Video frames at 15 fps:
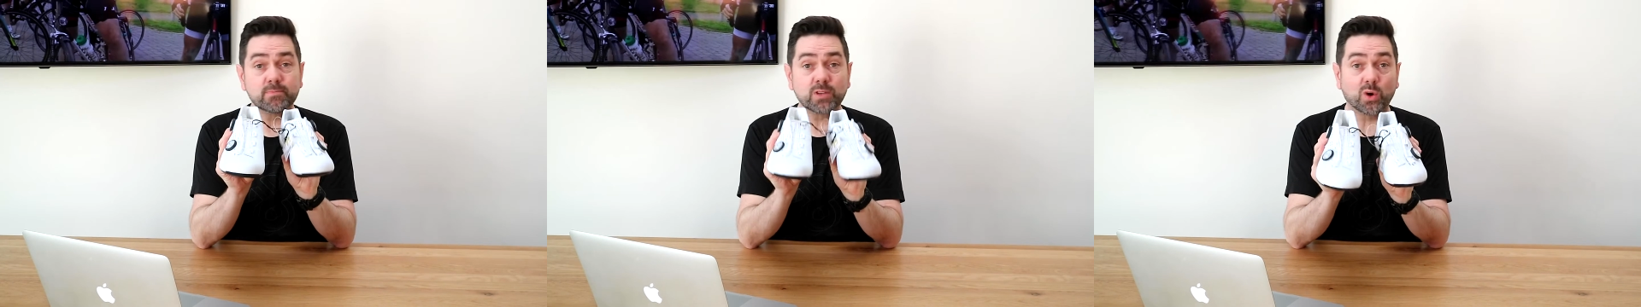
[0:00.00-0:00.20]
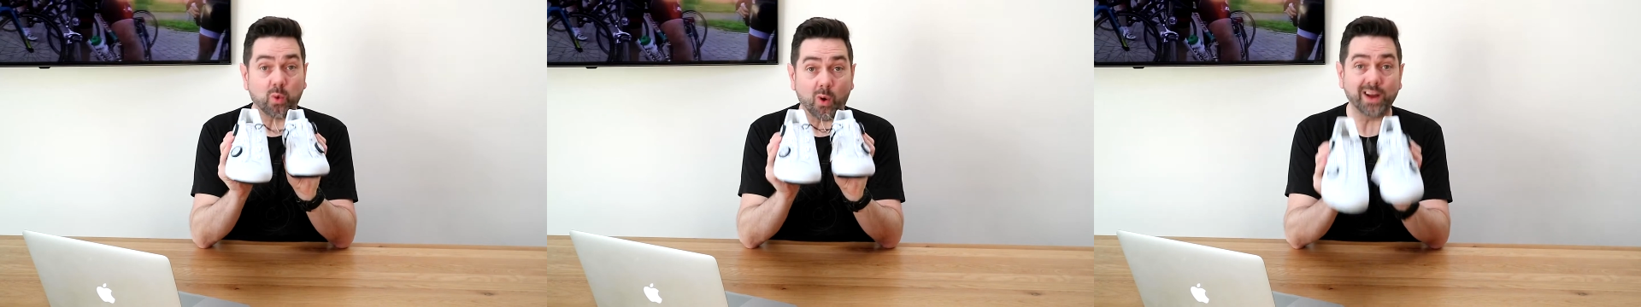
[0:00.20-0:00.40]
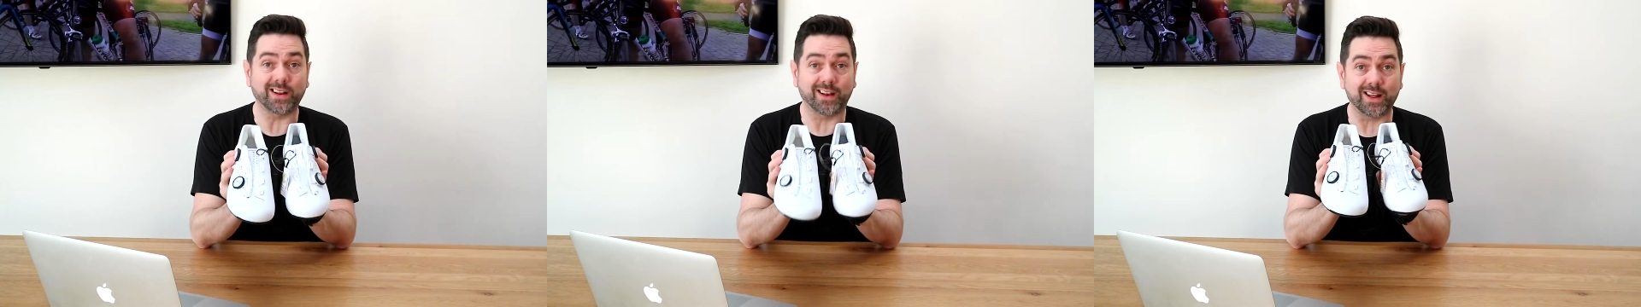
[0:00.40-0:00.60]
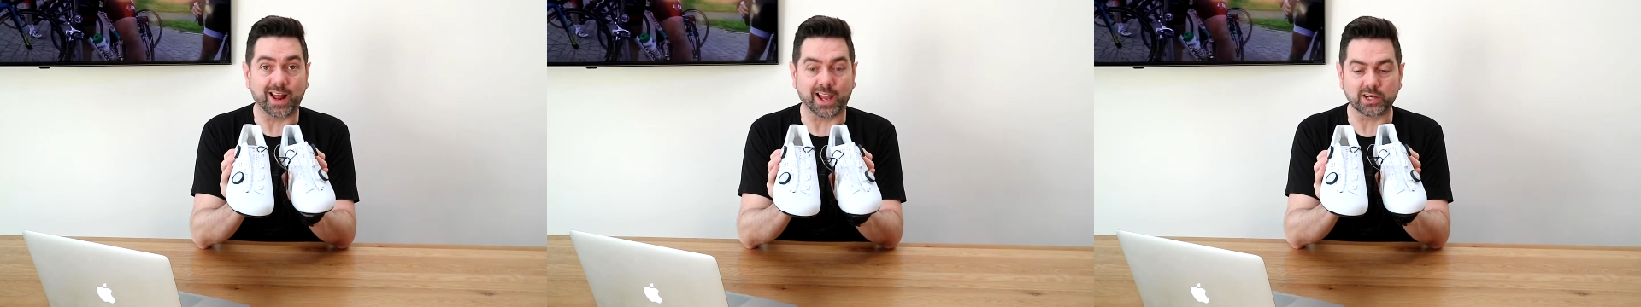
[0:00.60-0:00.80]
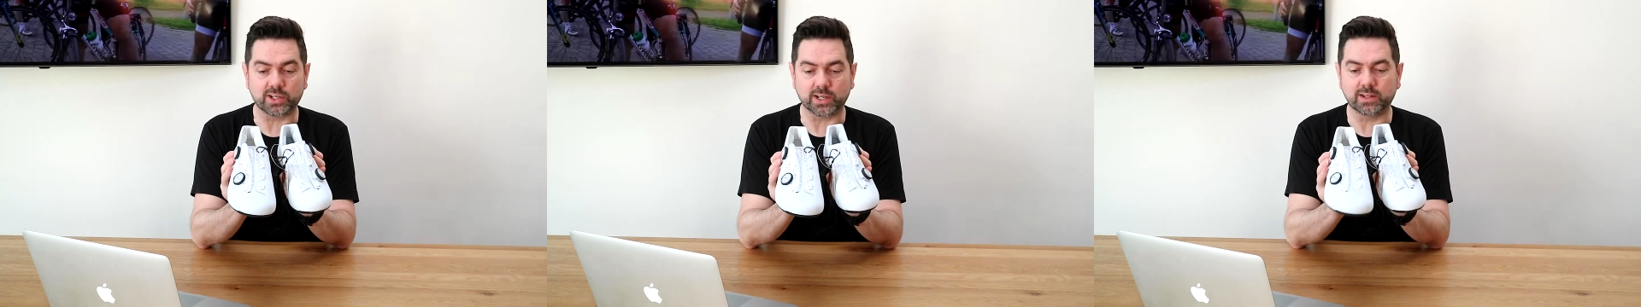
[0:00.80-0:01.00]
Quite a lot,
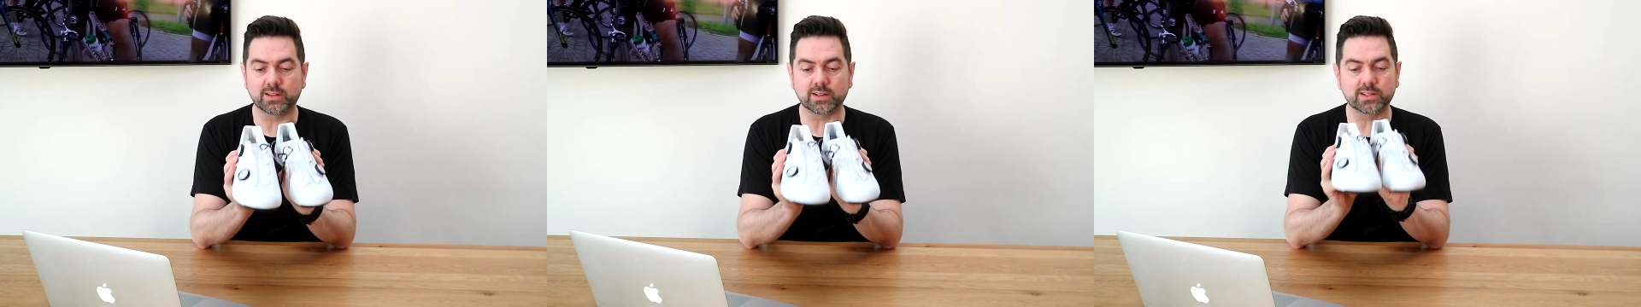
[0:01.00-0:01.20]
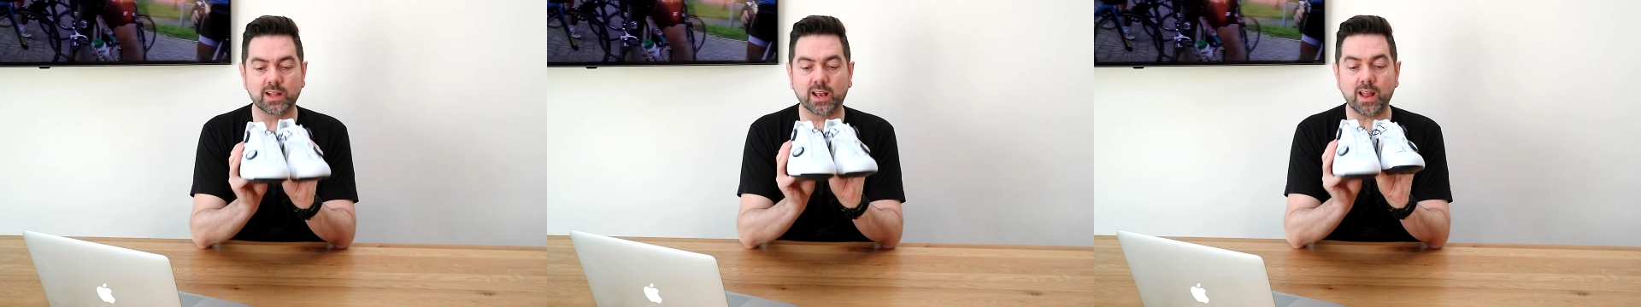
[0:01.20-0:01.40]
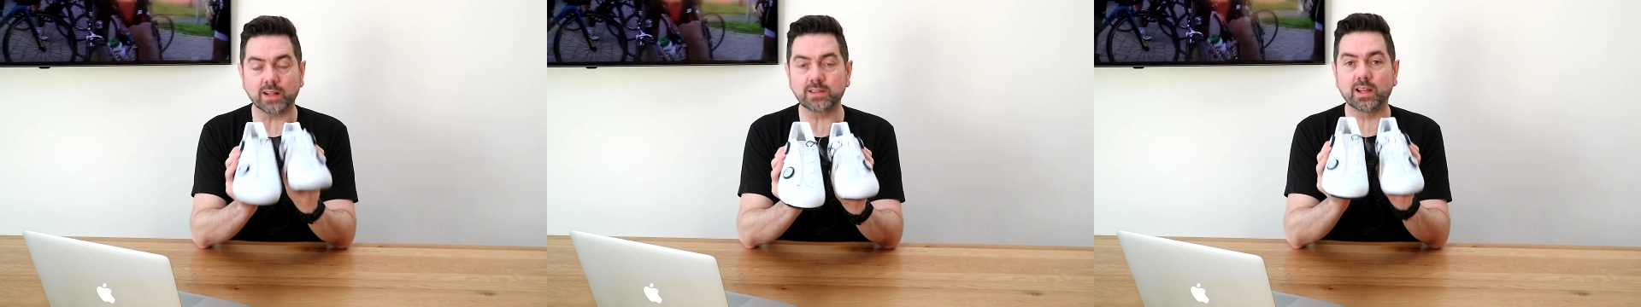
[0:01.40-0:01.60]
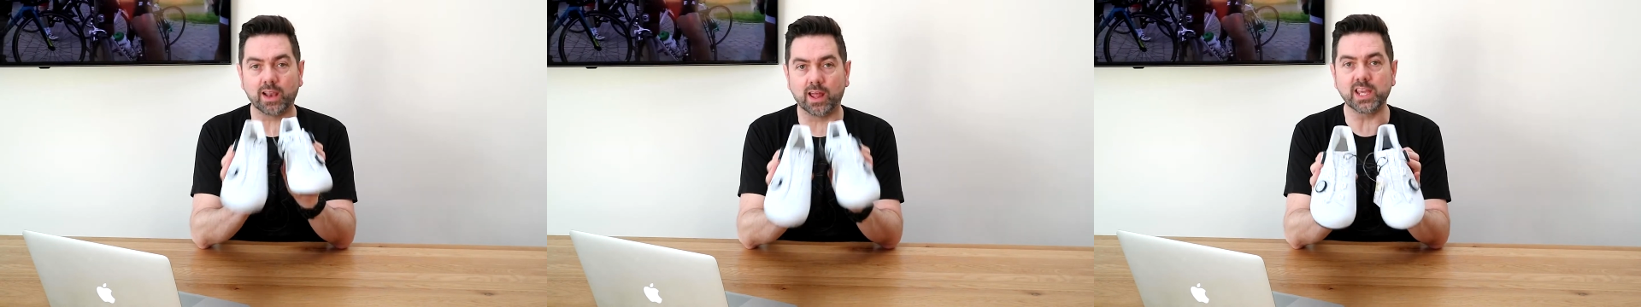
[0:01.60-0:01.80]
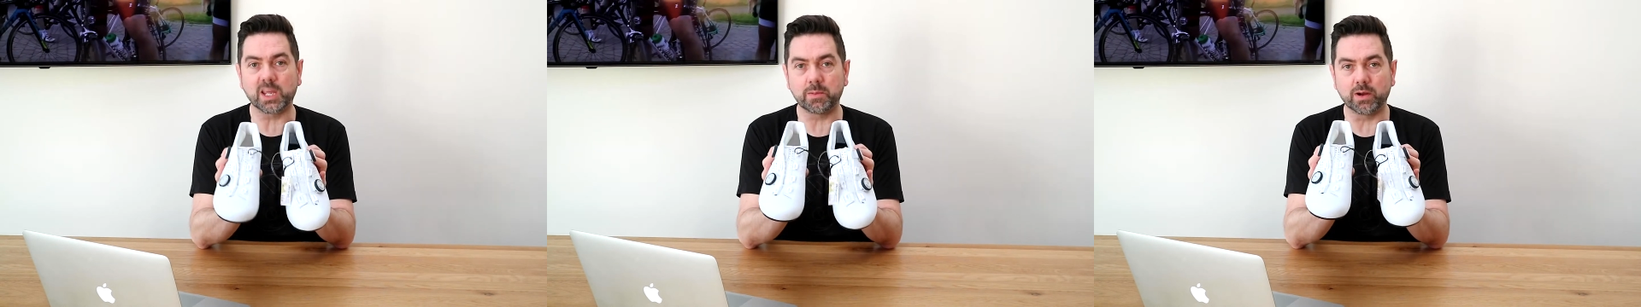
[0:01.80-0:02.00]
actually. There's a lot to
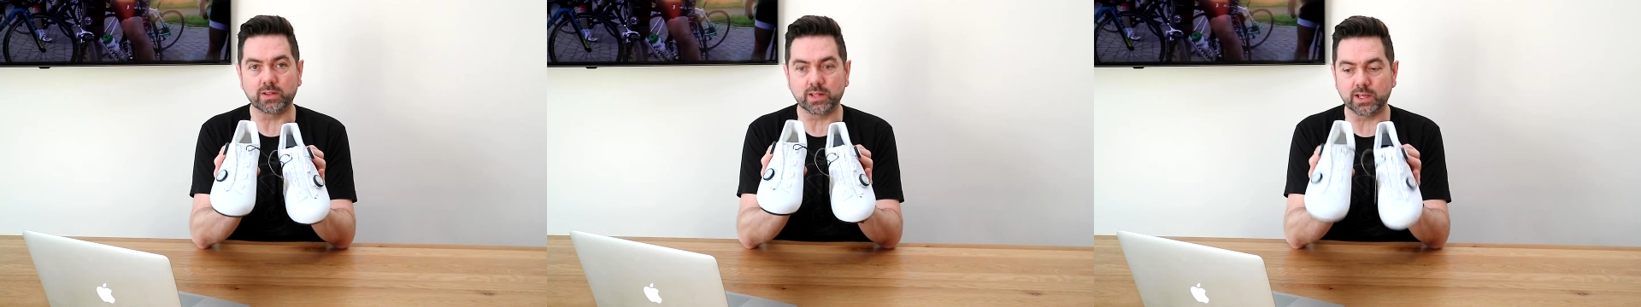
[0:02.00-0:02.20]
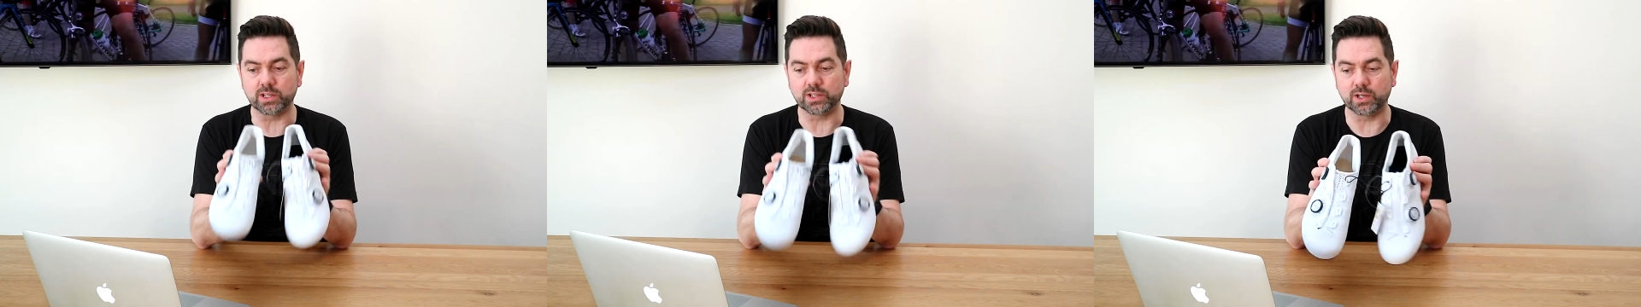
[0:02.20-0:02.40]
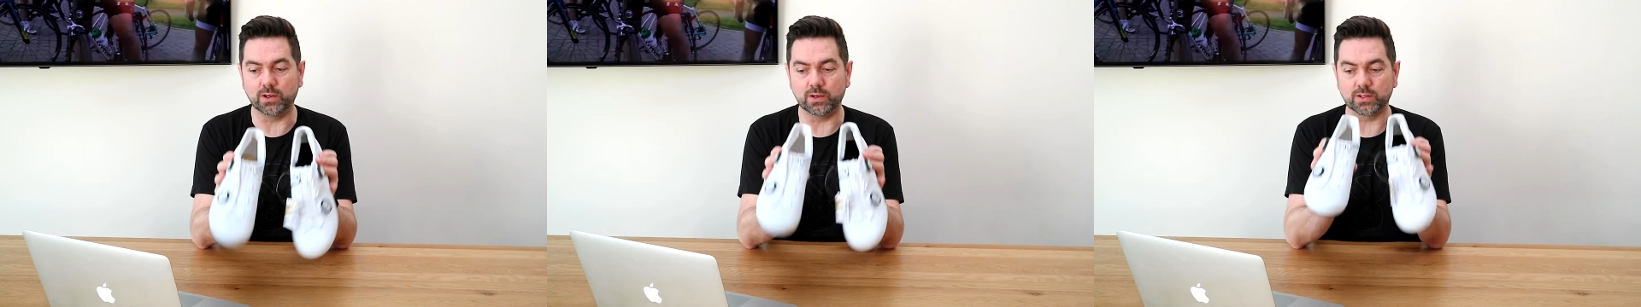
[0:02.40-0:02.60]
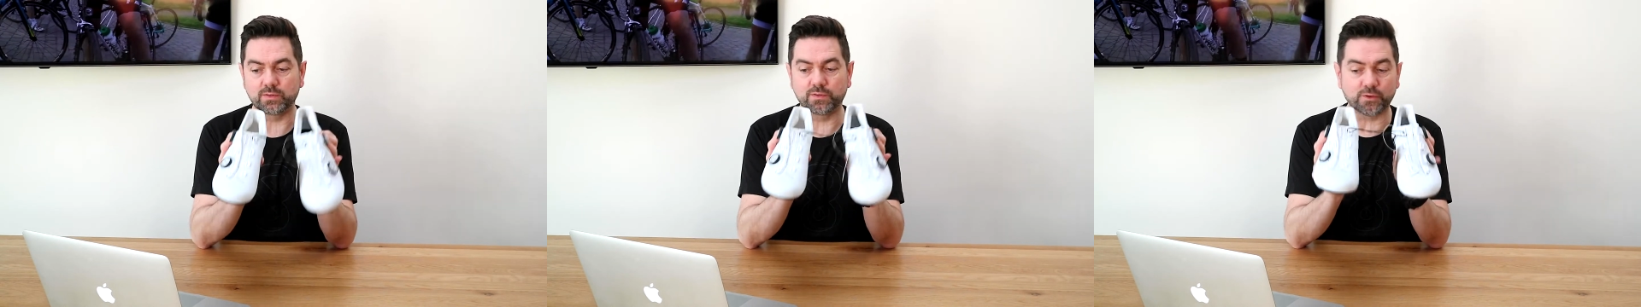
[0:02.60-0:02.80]
like about these shoes.